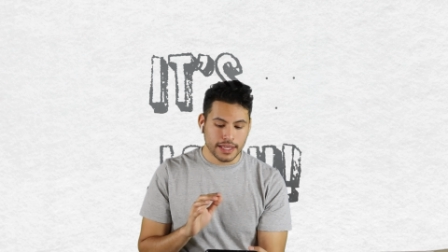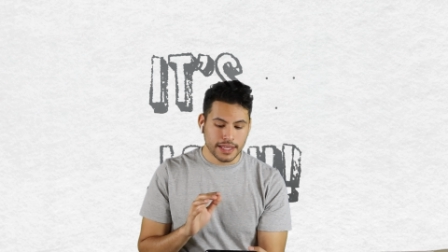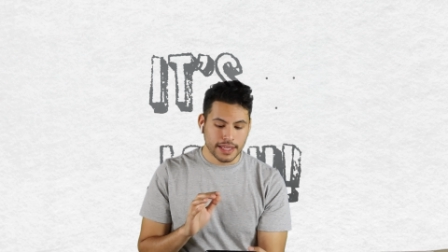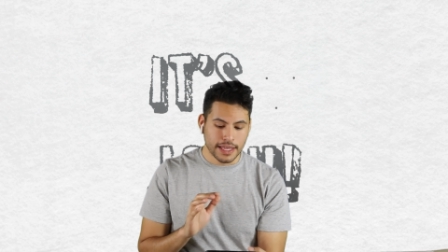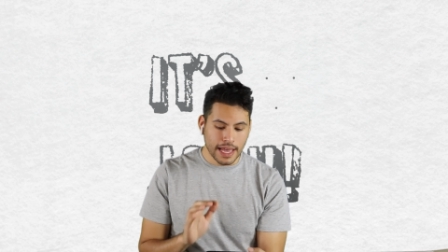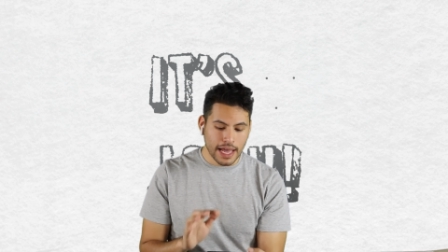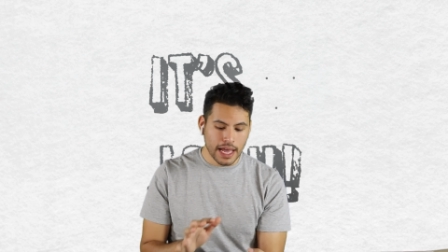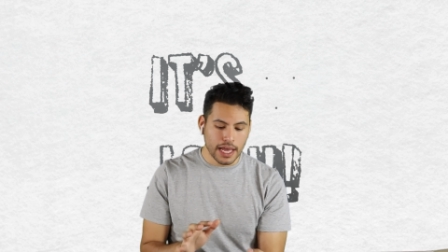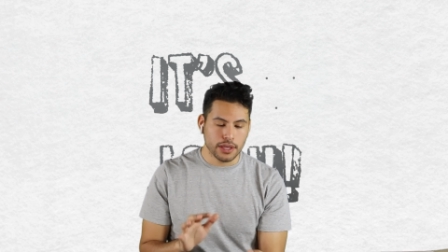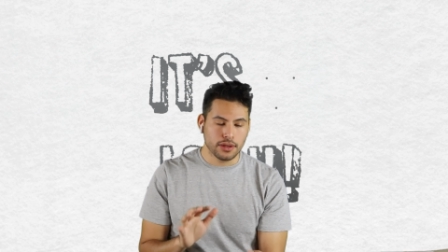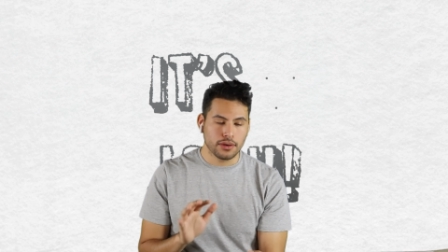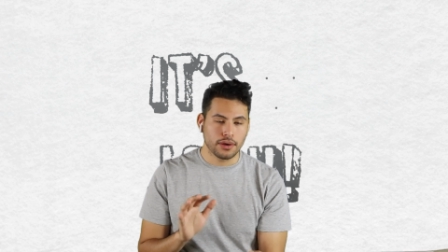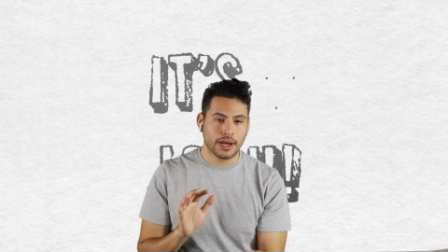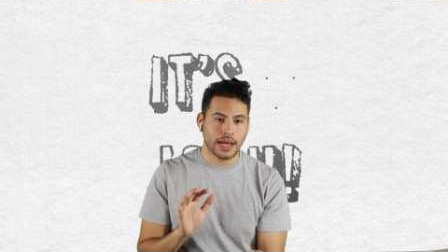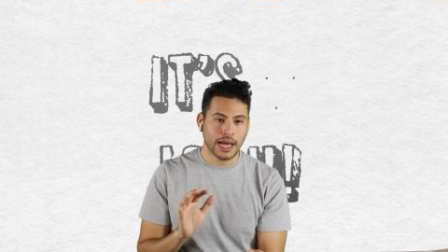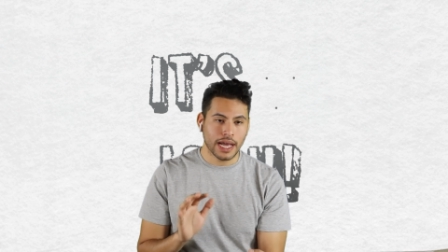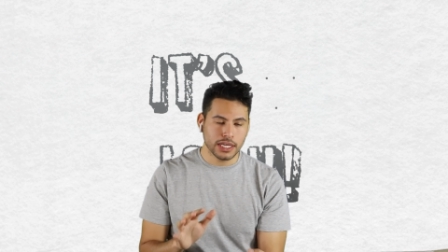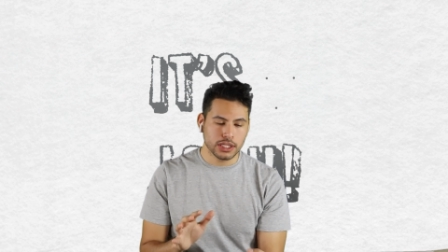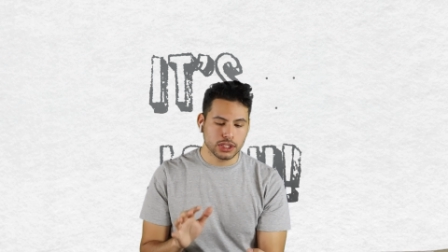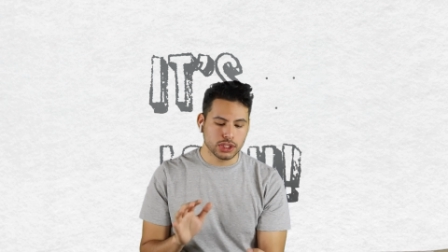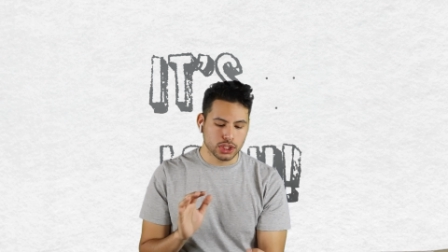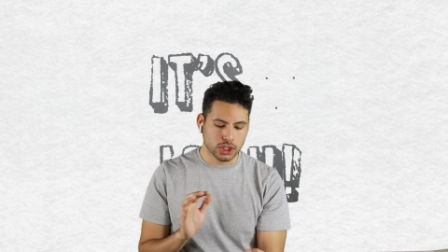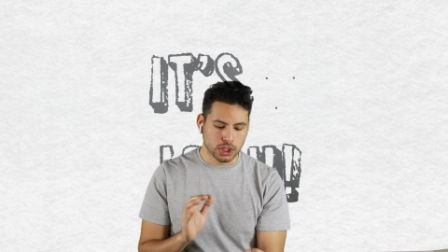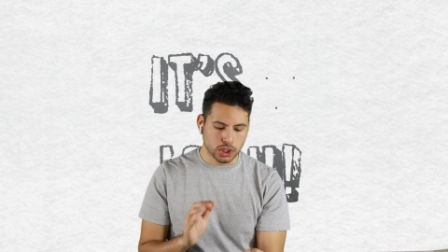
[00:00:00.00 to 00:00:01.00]
yeah, you
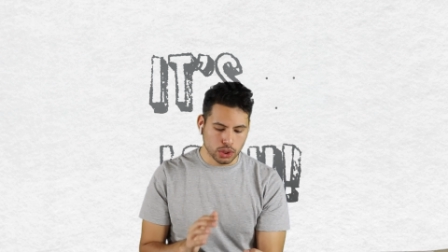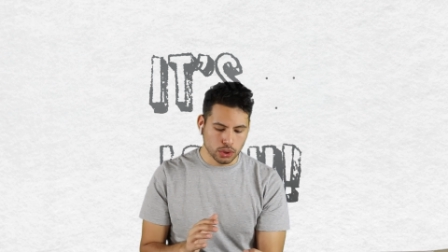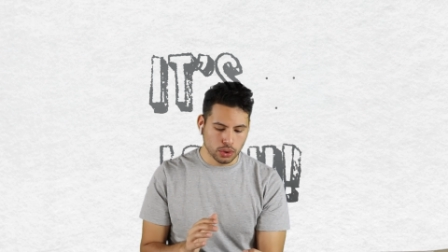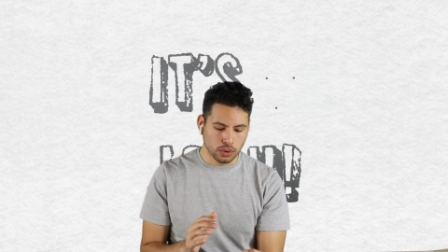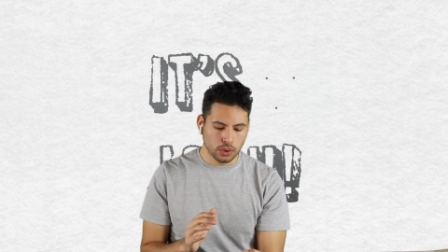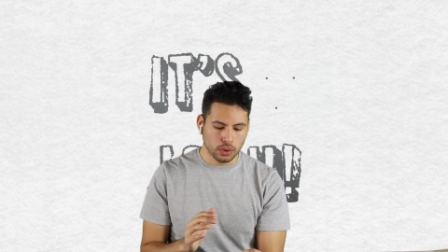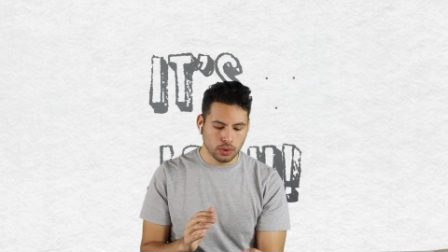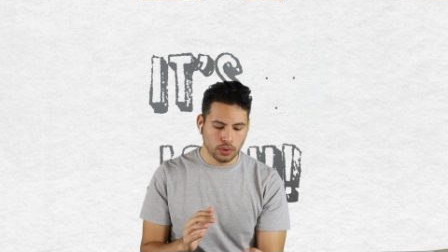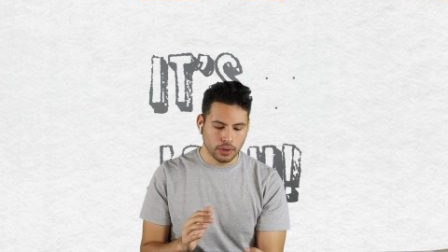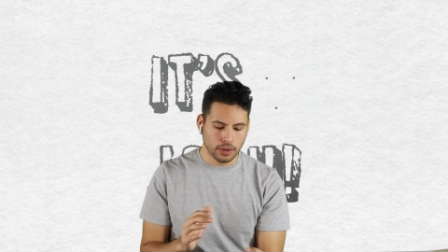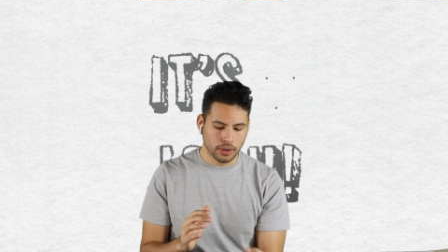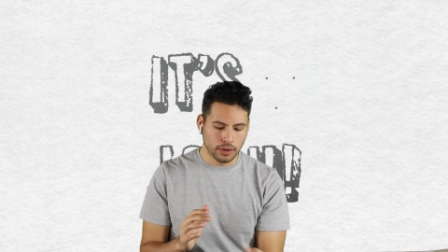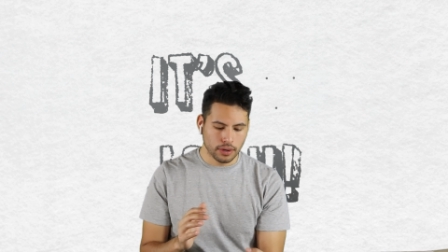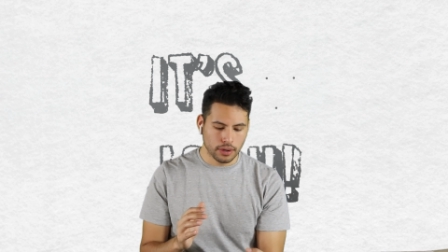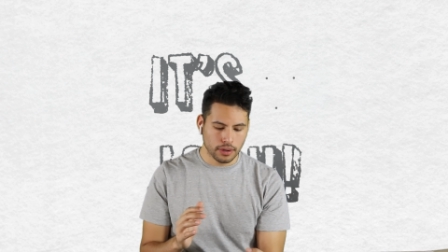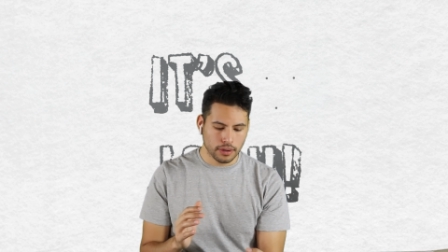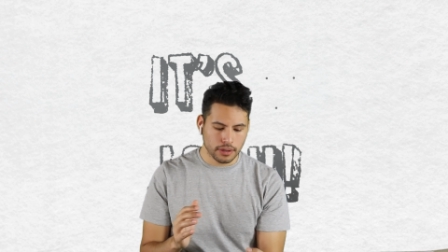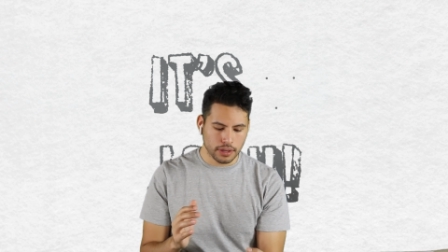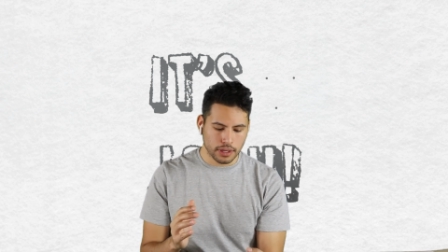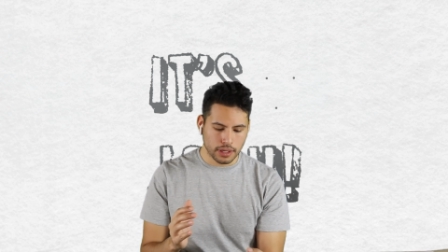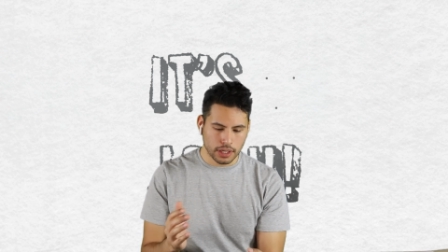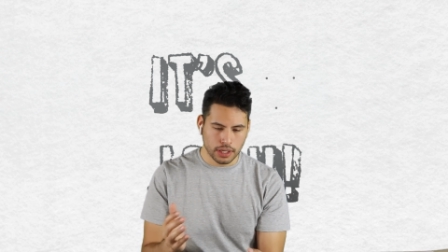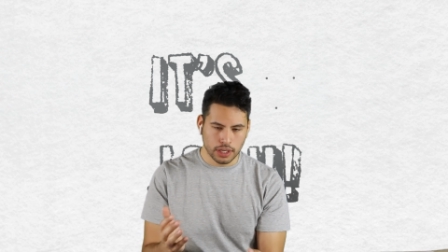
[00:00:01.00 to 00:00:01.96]
guys do,